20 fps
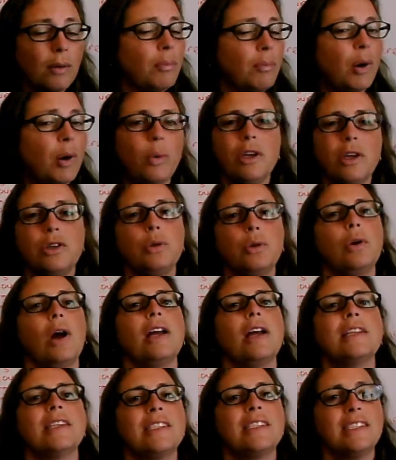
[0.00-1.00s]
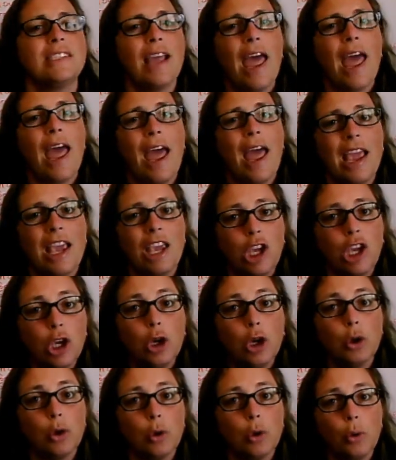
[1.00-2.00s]
but we do not say
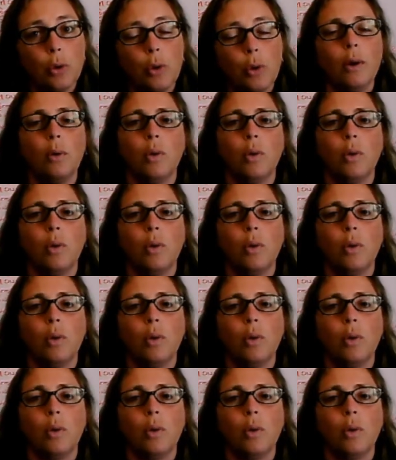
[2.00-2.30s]
you